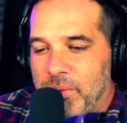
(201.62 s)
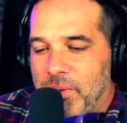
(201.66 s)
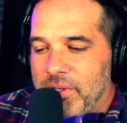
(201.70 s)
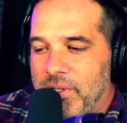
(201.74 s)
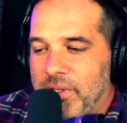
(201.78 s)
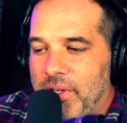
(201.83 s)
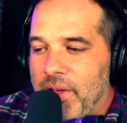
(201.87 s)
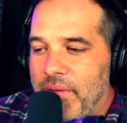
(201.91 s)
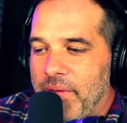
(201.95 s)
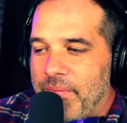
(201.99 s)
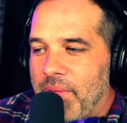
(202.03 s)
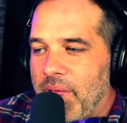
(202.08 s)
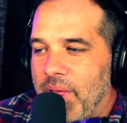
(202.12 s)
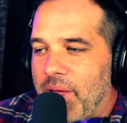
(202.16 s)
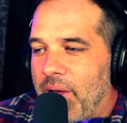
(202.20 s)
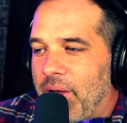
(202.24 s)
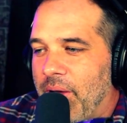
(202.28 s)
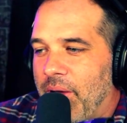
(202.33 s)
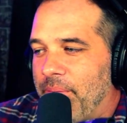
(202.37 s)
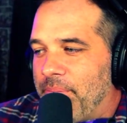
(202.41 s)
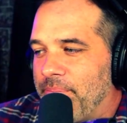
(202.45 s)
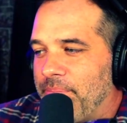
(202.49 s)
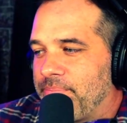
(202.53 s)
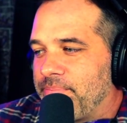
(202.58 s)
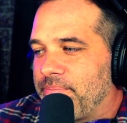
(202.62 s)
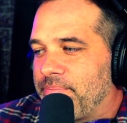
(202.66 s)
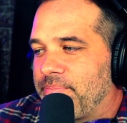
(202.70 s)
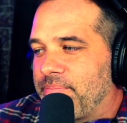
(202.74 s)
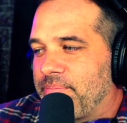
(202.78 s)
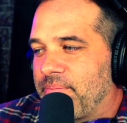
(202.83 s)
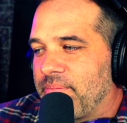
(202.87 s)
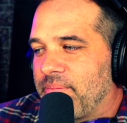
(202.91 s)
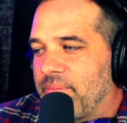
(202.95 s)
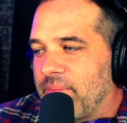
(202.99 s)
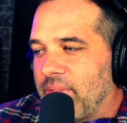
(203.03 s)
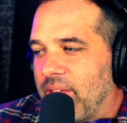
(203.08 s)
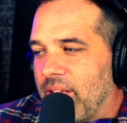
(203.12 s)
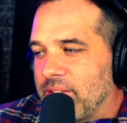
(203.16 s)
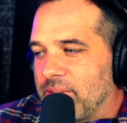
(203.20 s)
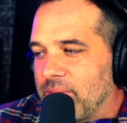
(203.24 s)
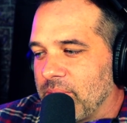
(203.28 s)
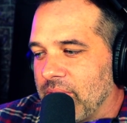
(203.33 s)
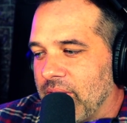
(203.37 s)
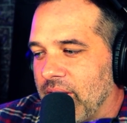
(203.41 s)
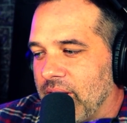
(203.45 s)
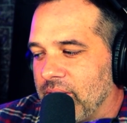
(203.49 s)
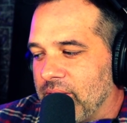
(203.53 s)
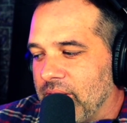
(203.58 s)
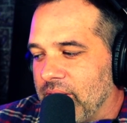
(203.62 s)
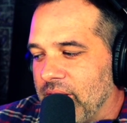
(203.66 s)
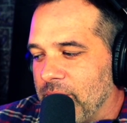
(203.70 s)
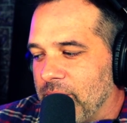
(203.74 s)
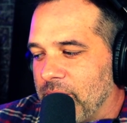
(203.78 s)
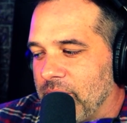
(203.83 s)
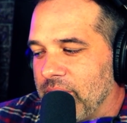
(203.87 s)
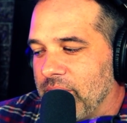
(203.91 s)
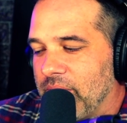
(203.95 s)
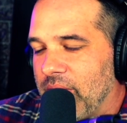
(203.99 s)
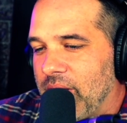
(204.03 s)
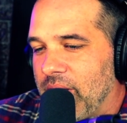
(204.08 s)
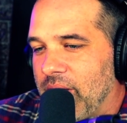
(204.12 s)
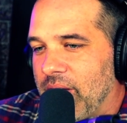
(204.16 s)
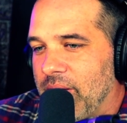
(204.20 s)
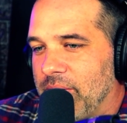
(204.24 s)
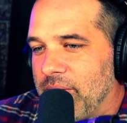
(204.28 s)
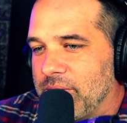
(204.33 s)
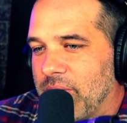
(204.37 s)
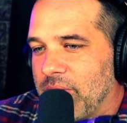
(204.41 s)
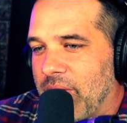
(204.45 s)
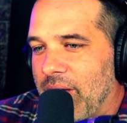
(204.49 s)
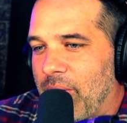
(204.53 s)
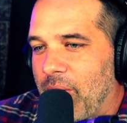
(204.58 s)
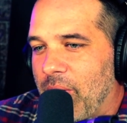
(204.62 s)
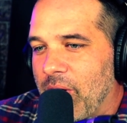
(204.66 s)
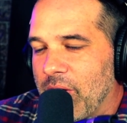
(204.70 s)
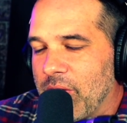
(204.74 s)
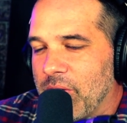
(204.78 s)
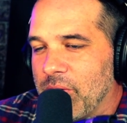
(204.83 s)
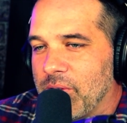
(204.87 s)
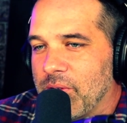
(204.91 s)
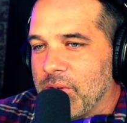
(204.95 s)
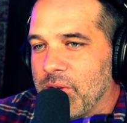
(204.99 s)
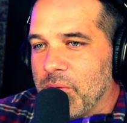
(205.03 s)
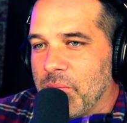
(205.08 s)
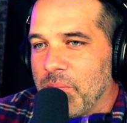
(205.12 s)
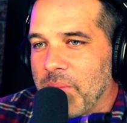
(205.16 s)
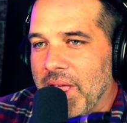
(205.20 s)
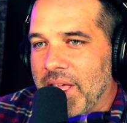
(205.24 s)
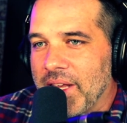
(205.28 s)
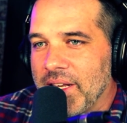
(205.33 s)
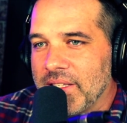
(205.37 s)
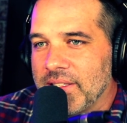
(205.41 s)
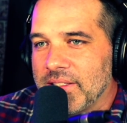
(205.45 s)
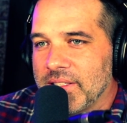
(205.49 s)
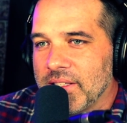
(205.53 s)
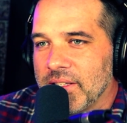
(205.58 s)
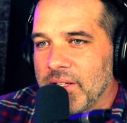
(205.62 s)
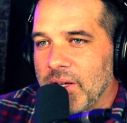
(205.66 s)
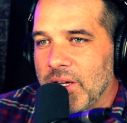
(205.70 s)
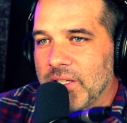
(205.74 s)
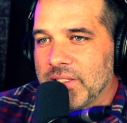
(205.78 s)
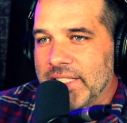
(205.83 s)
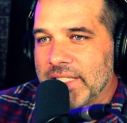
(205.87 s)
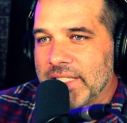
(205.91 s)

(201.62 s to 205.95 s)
Yeah. That's when that'll happen. So how are you? You made it to Los